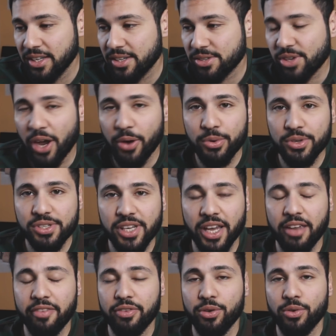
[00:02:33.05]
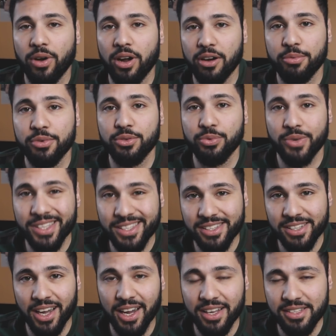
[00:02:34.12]
So I would say if you are between
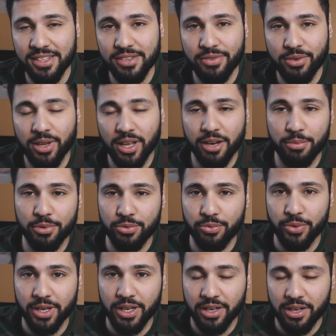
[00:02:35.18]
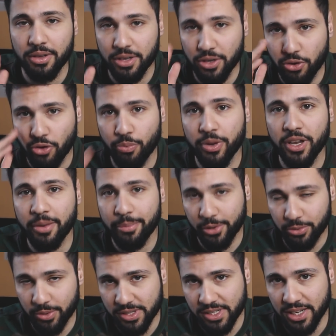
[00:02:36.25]
sizes, if you're like between European
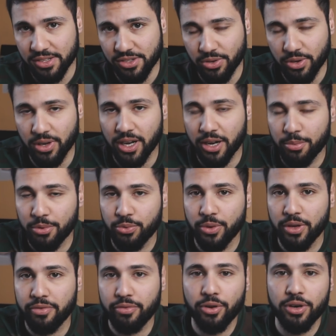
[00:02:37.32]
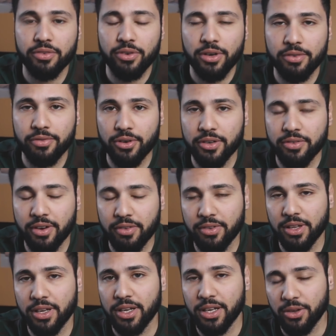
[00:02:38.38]
between sizes, so you're like between 44 and 45,
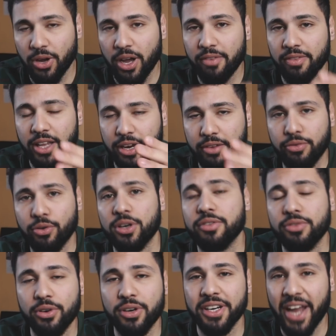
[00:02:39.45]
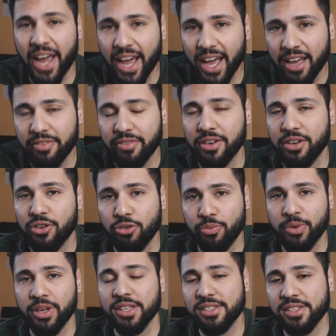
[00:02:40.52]
you have like 44.5 in
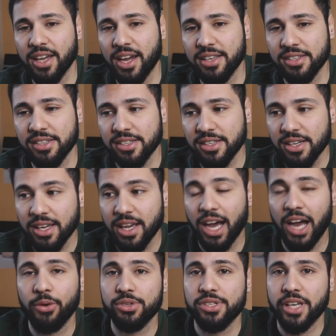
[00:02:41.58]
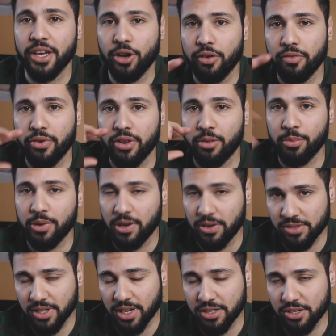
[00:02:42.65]
European sizes, I would say go for the bigger
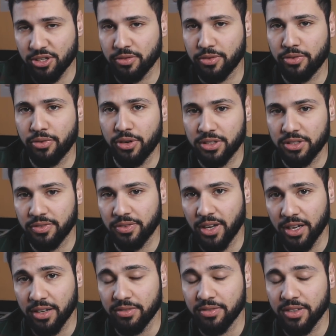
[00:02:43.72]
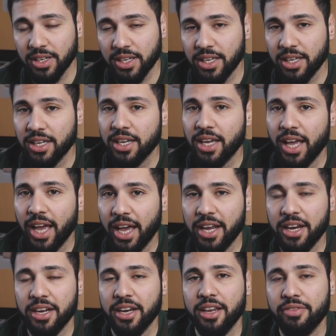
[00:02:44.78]
size, so for 45.
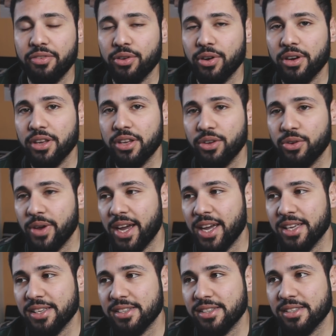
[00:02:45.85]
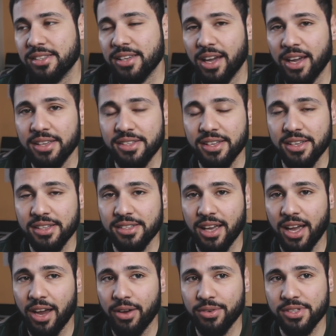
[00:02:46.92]
And if you're US sizes,
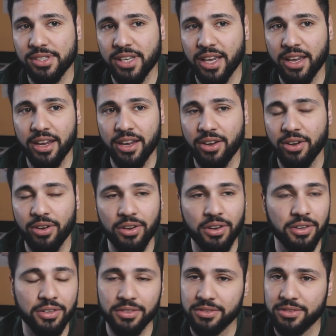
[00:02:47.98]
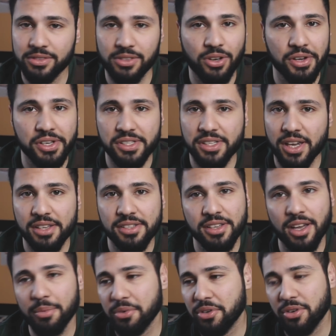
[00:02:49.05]
I would say go a size
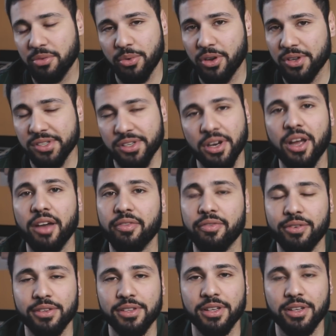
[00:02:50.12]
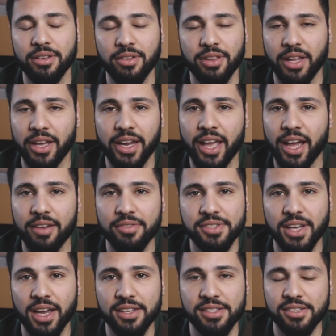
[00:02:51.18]
up in Europe because they don't have full, like half
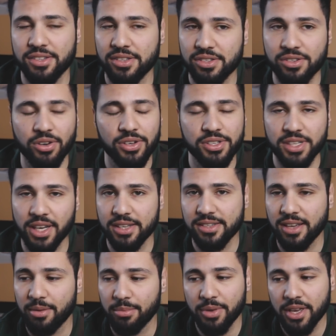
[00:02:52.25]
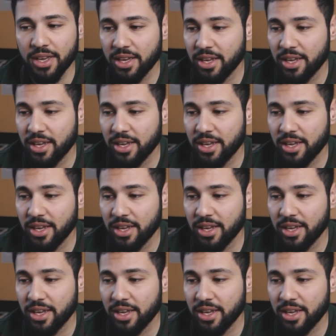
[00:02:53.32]
sizes, just go a size up.